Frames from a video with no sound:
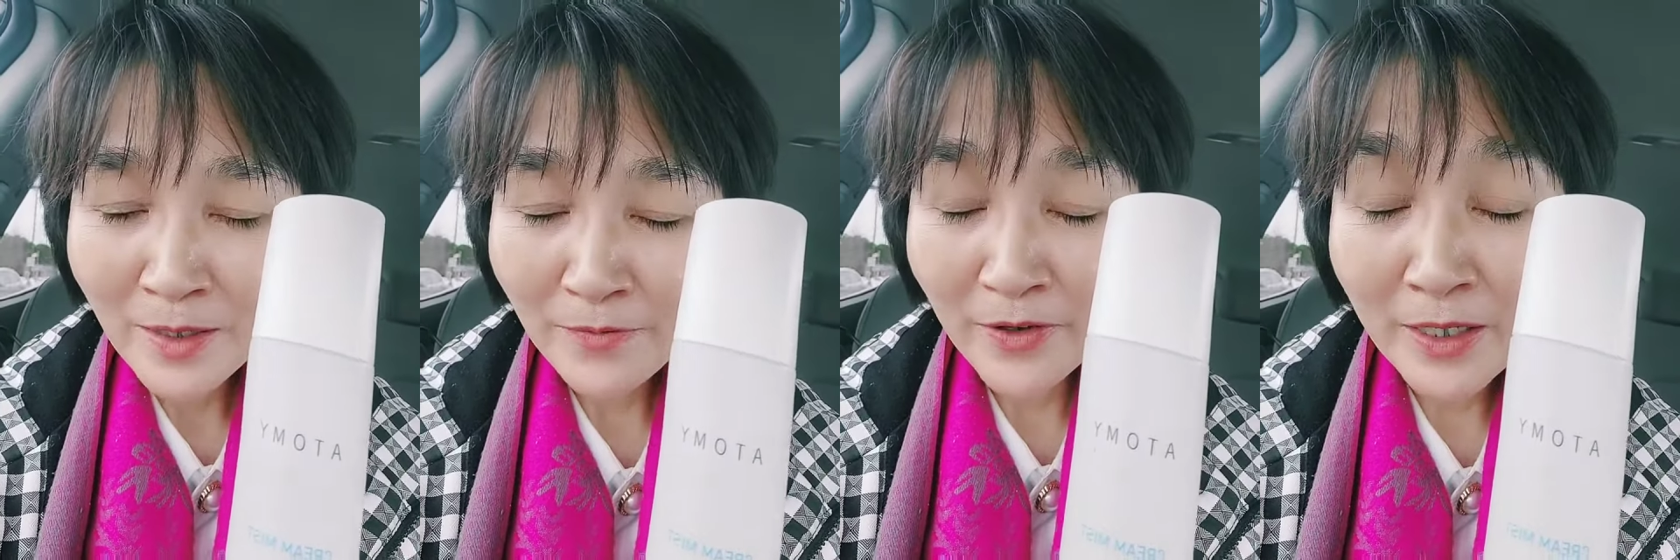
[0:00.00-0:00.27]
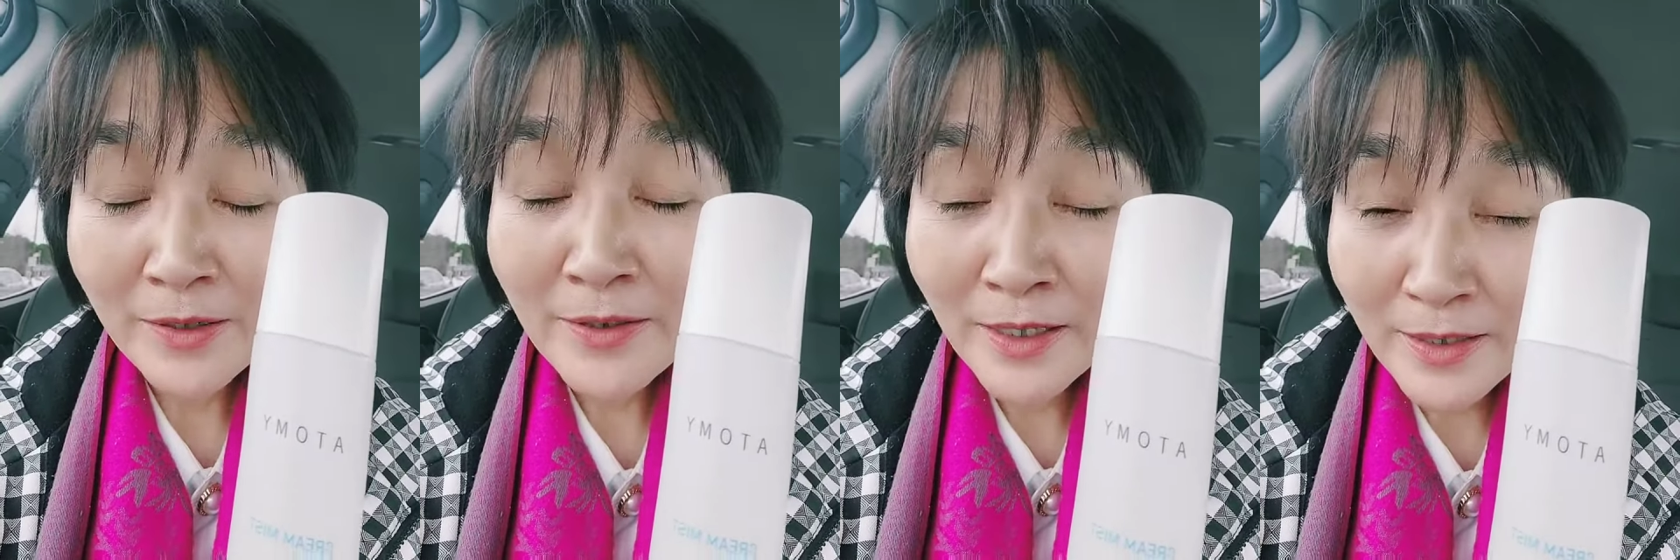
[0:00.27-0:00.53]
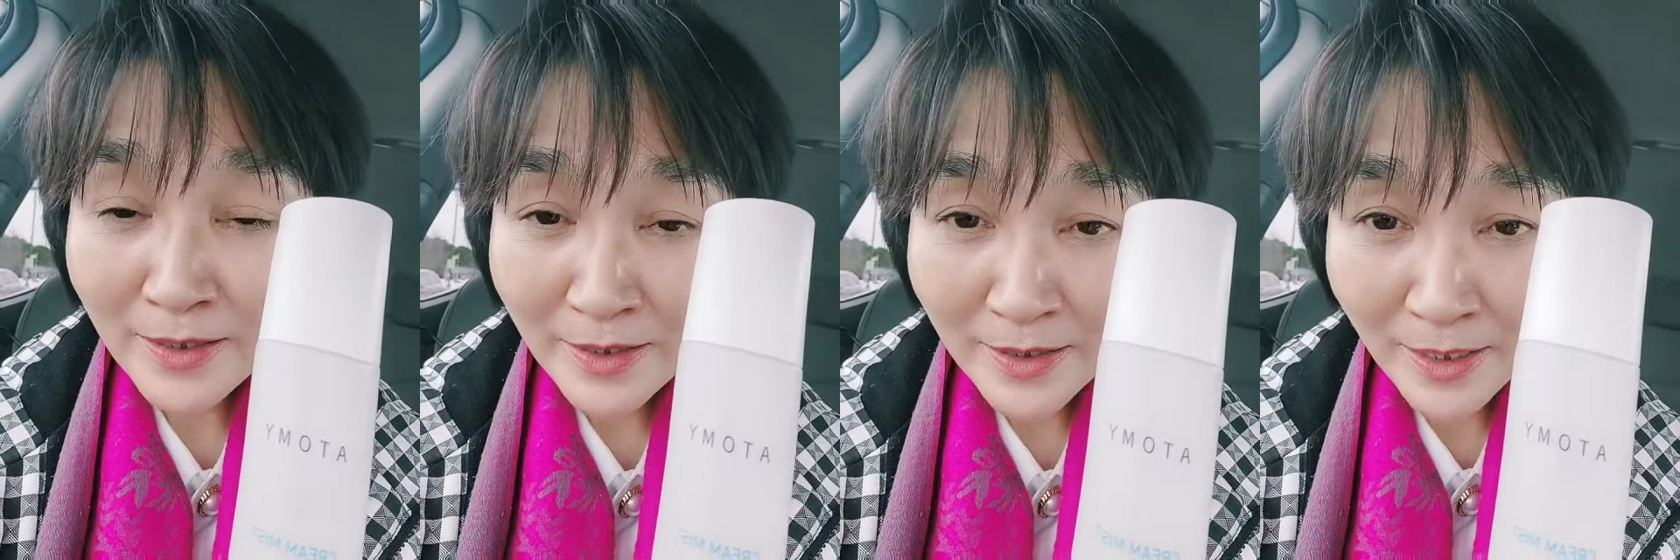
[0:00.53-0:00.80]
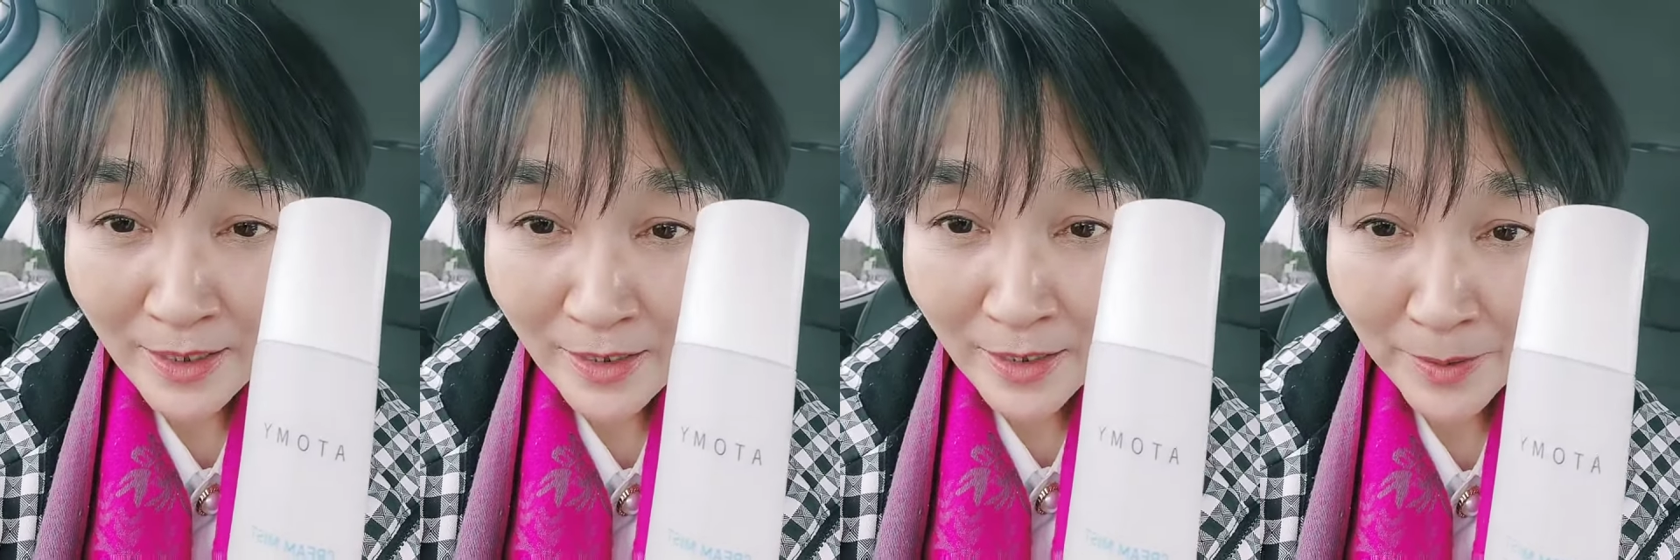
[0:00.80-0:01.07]
valentine's
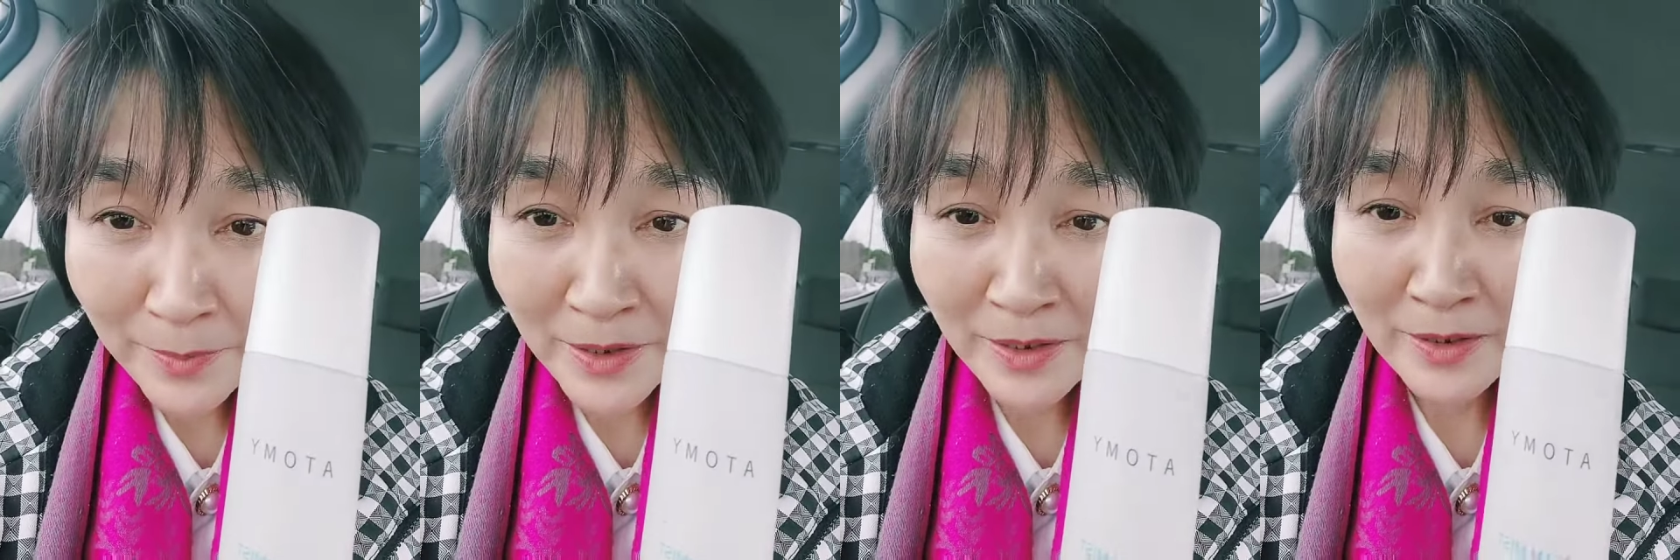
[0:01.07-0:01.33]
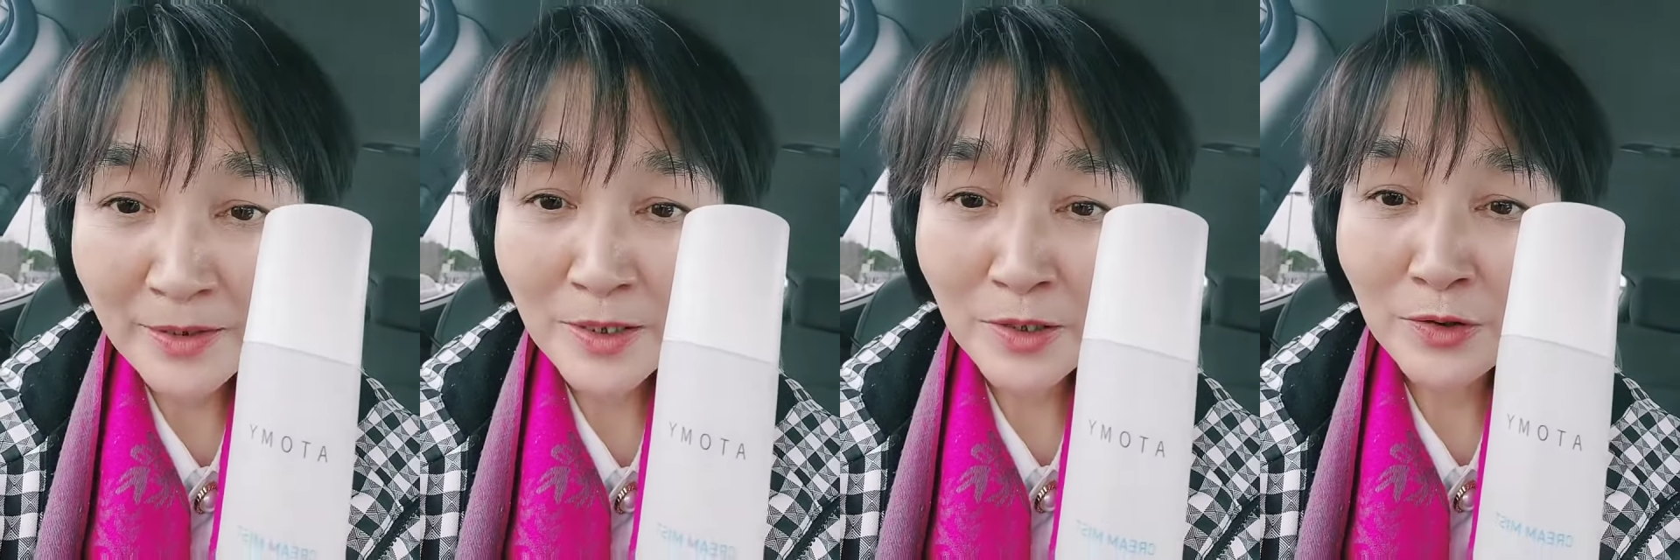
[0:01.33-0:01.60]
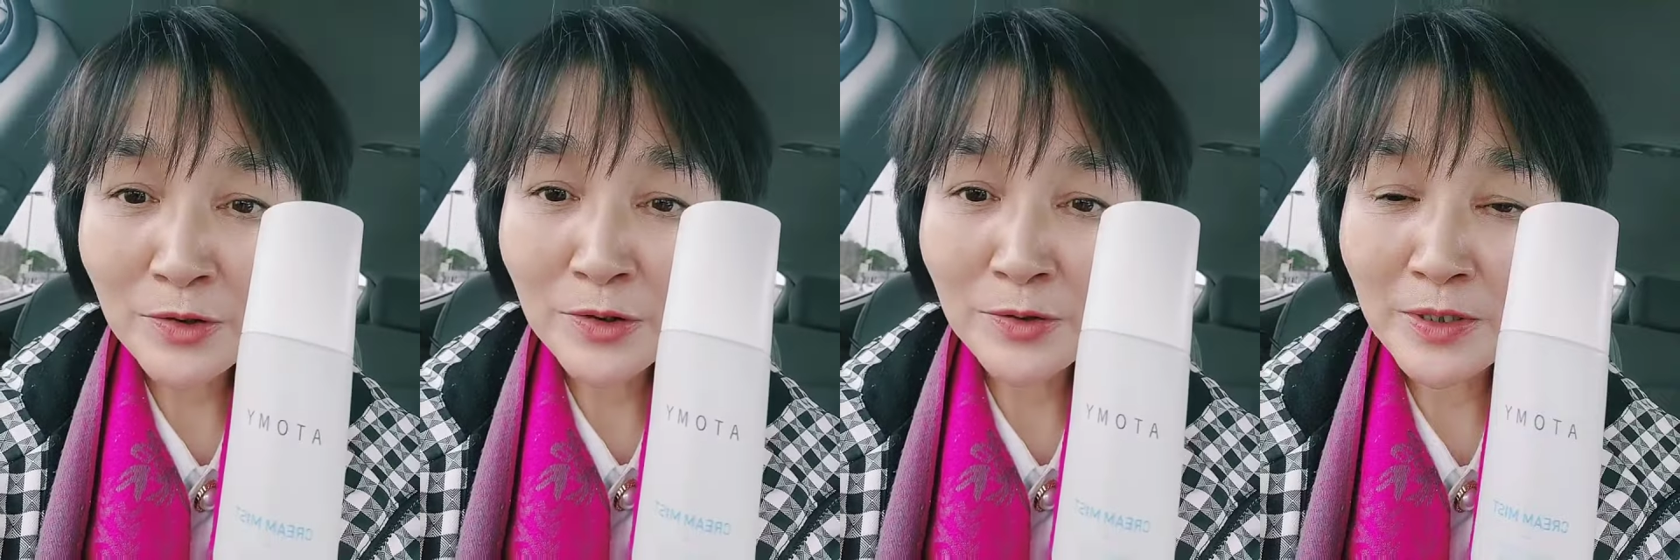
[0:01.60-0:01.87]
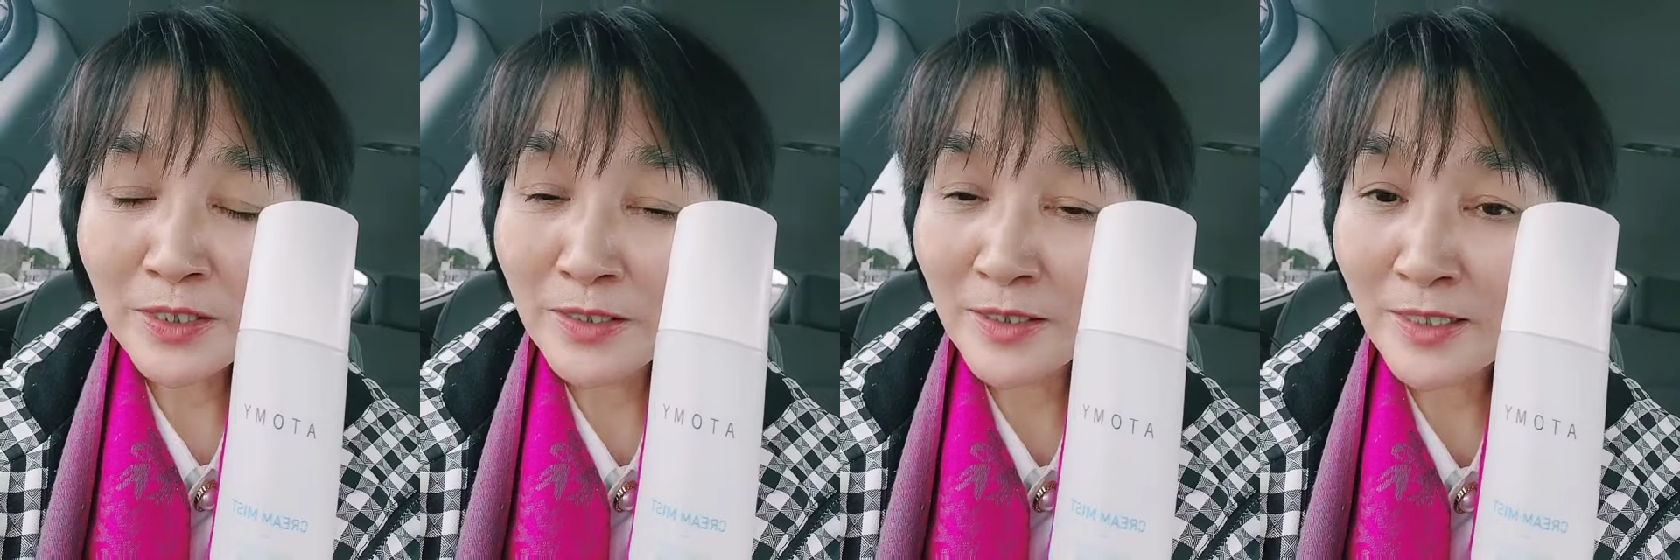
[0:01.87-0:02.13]
day coming so
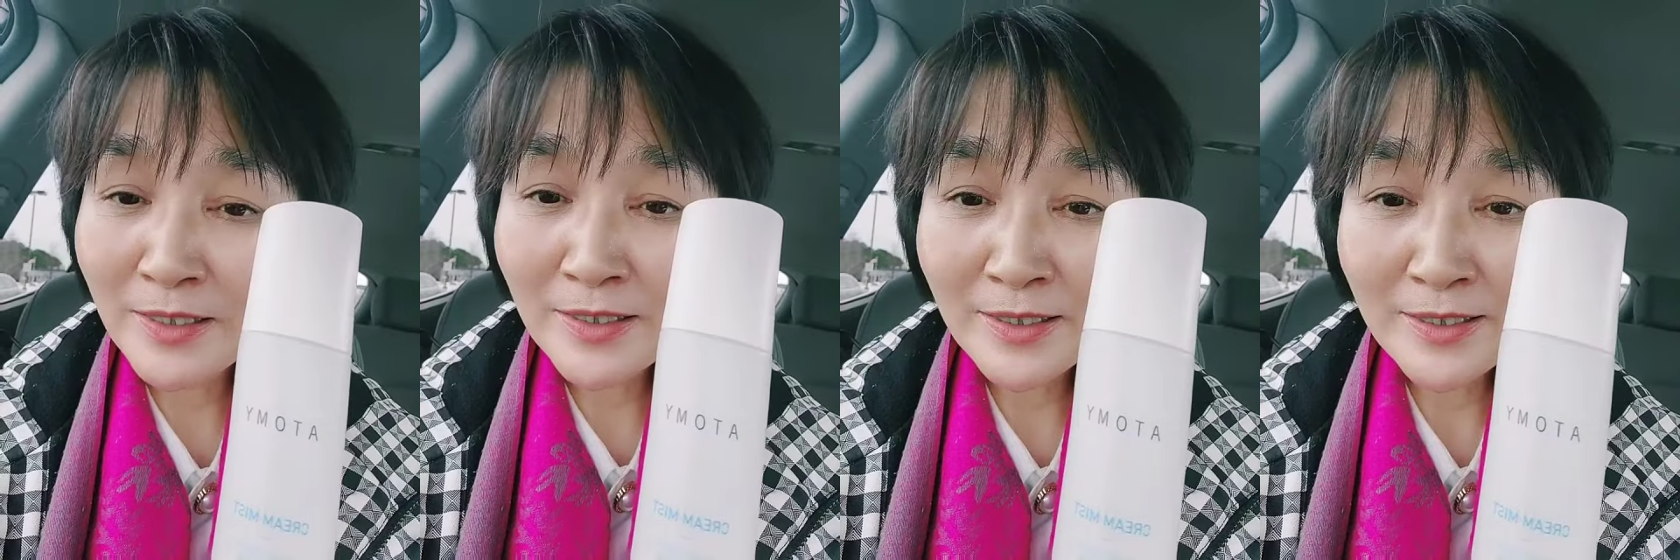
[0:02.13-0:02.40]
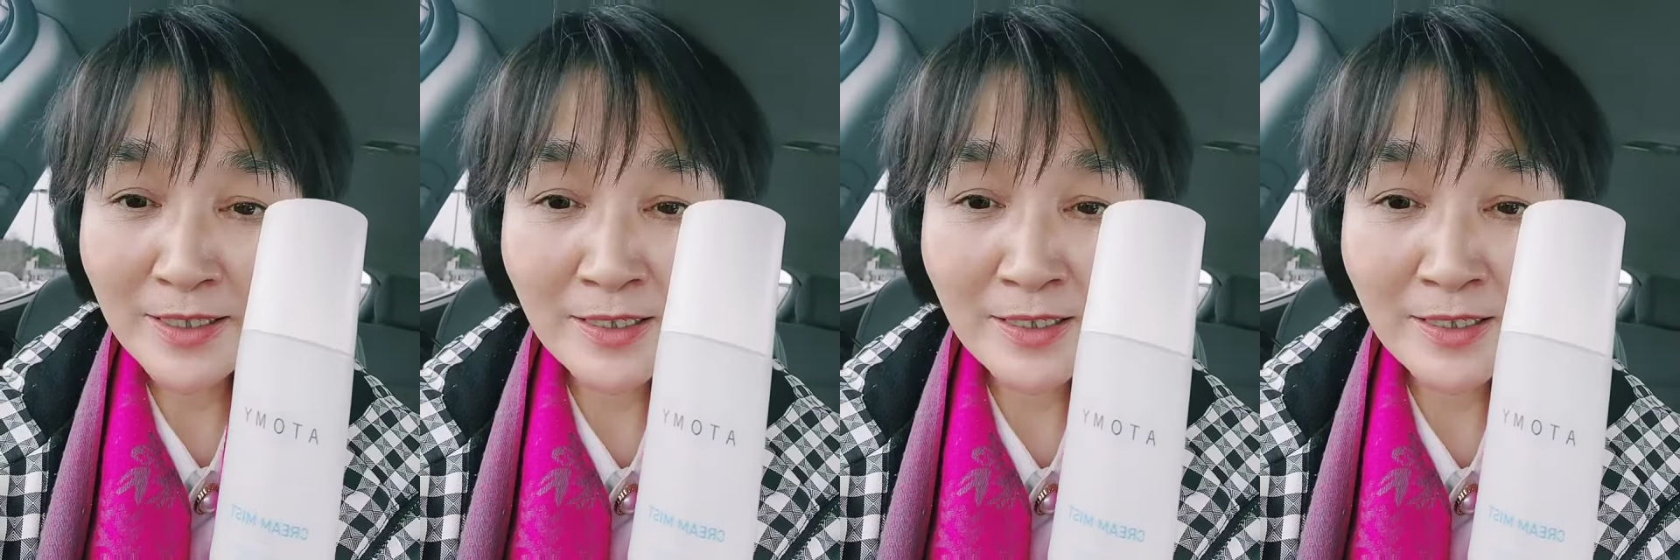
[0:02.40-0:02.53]
it is